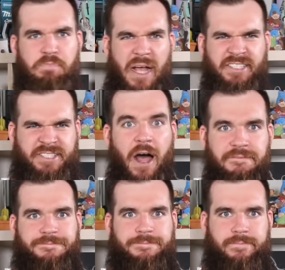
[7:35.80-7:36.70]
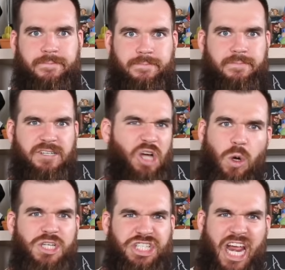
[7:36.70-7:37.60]
pissed off.
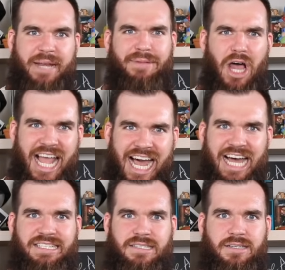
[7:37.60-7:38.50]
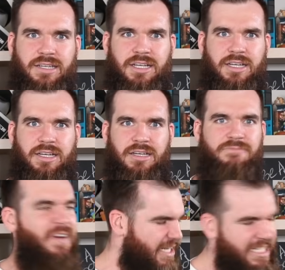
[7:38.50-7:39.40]
Courgette my ass.
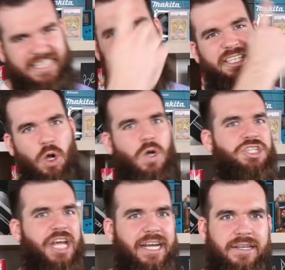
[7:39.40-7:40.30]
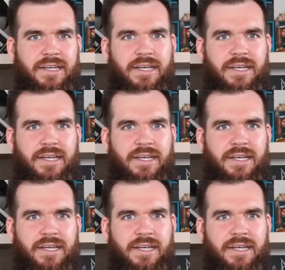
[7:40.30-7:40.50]
Fucking get that courgette.